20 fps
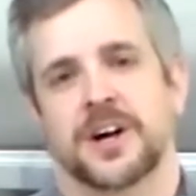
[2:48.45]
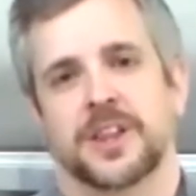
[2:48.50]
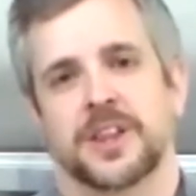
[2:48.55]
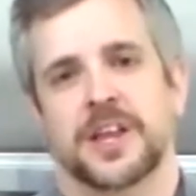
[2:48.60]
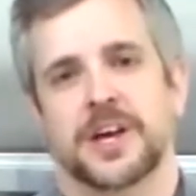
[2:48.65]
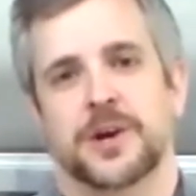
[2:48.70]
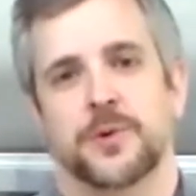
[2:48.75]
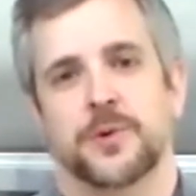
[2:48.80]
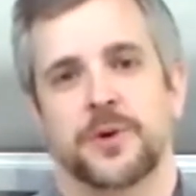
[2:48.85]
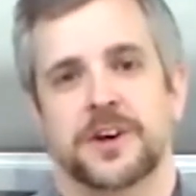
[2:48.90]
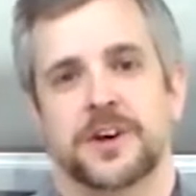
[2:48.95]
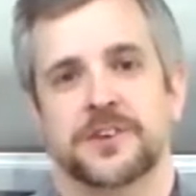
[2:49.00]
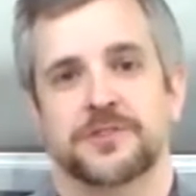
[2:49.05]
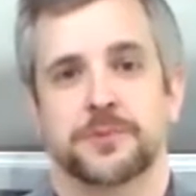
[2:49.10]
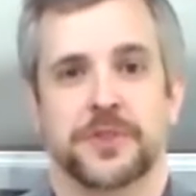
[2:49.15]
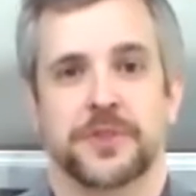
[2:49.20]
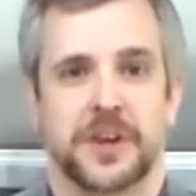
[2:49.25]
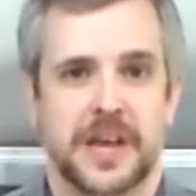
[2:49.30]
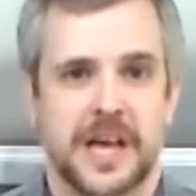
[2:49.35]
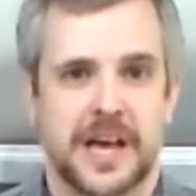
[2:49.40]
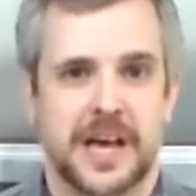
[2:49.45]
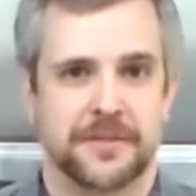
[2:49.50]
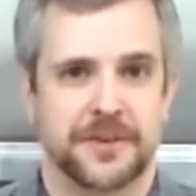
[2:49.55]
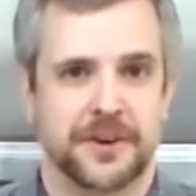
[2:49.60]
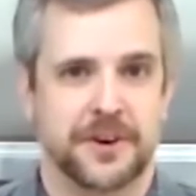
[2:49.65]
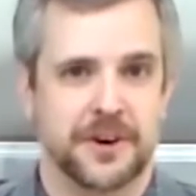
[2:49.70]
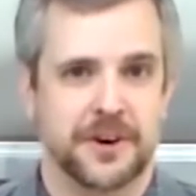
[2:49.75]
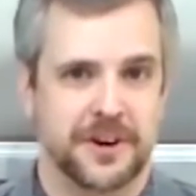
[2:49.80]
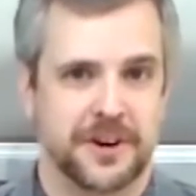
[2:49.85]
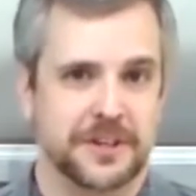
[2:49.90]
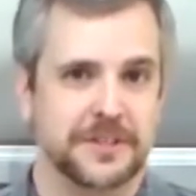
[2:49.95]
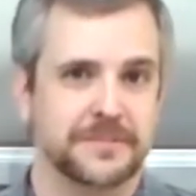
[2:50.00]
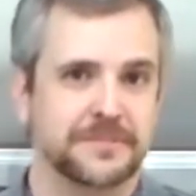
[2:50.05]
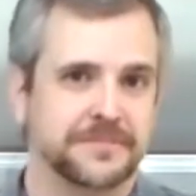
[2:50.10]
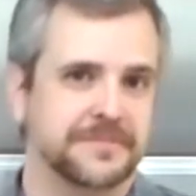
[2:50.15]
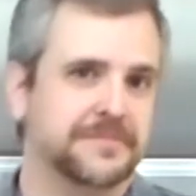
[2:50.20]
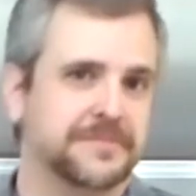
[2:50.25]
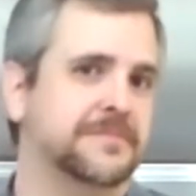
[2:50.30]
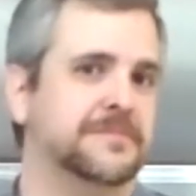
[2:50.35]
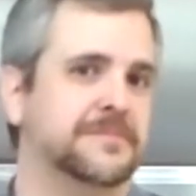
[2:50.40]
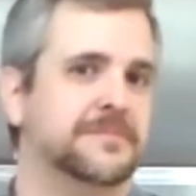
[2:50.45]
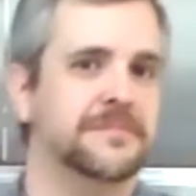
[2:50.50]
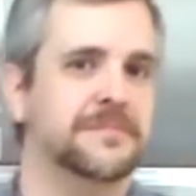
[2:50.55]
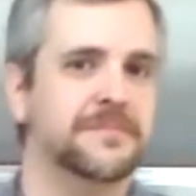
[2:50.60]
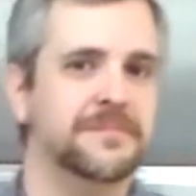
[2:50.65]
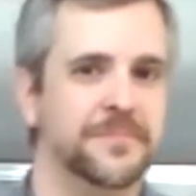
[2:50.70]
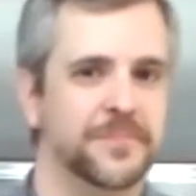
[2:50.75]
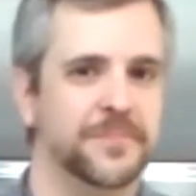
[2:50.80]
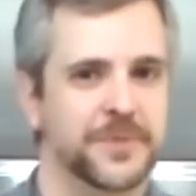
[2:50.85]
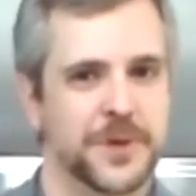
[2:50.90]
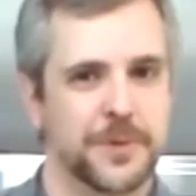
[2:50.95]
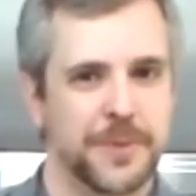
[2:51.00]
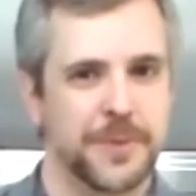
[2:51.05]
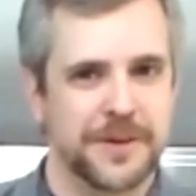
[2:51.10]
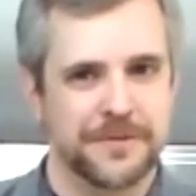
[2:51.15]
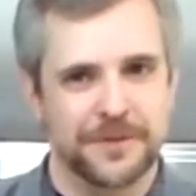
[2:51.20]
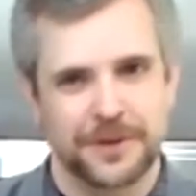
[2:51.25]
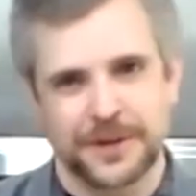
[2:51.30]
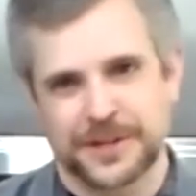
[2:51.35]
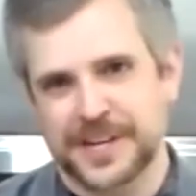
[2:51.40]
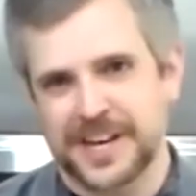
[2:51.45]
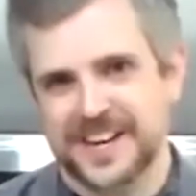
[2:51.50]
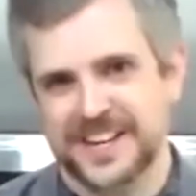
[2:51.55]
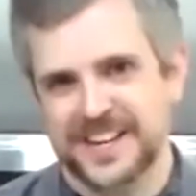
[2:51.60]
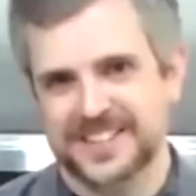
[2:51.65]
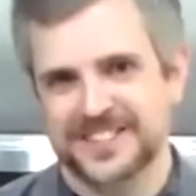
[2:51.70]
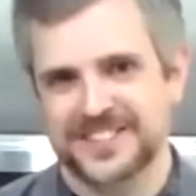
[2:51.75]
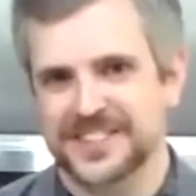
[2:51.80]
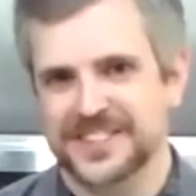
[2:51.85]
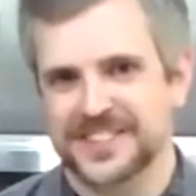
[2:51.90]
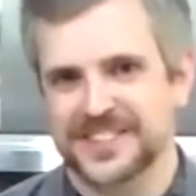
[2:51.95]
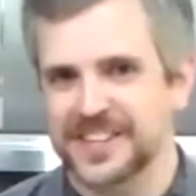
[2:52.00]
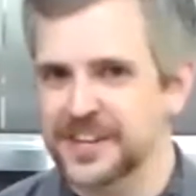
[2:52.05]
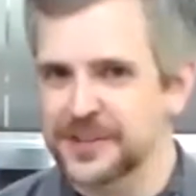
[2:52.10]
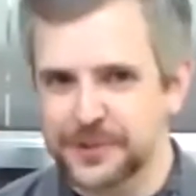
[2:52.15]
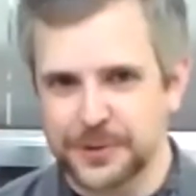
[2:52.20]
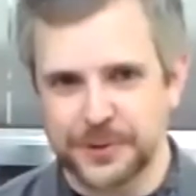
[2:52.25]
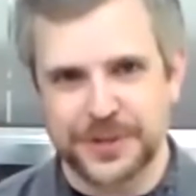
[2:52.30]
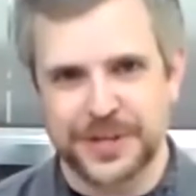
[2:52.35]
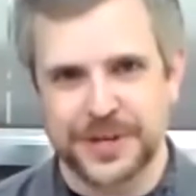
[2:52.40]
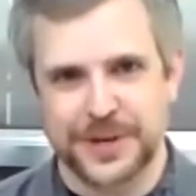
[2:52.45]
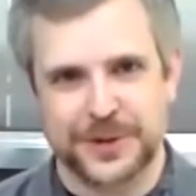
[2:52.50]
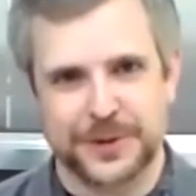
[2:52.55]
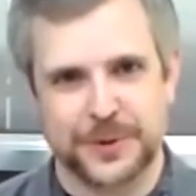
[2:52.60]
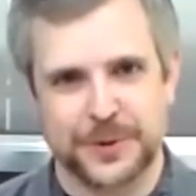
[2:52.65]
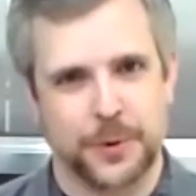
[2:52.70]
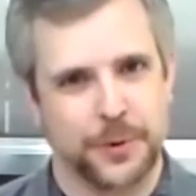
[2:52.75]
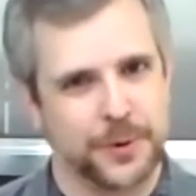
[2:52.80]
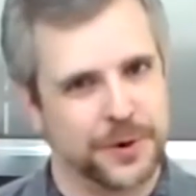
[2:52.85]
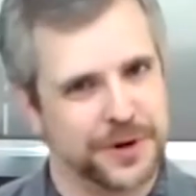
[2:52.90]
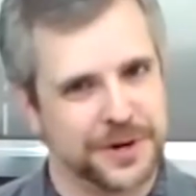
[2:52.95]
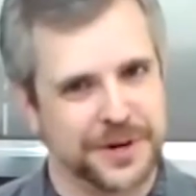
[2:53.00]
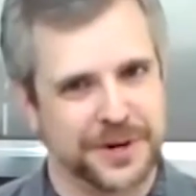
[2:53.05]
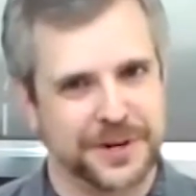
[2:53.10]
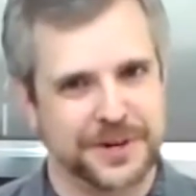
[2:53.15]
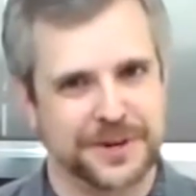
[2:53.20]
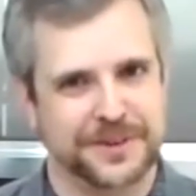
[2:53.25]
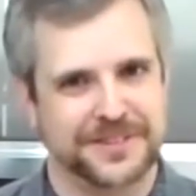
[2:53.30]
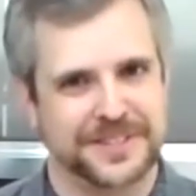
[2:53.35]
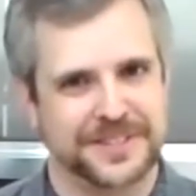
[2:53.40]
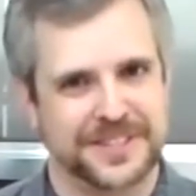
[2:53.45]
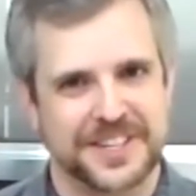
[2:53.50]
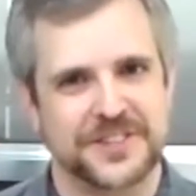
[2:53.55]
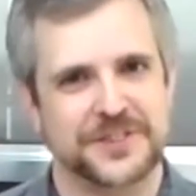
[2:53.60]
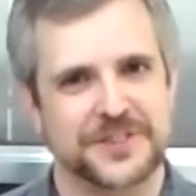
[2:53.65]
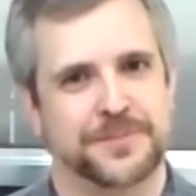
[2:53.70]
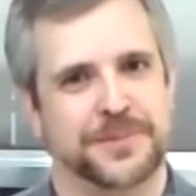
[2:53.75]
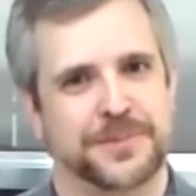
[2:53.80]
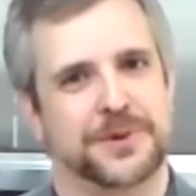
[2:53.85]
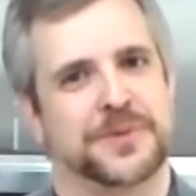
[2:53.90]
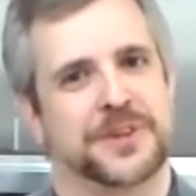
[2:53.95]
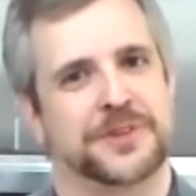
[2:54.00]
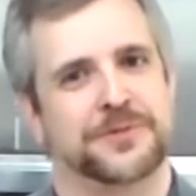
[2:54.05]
Likewise with the lavender, you may have looked at it and said it's only a 1/4 teaspoon.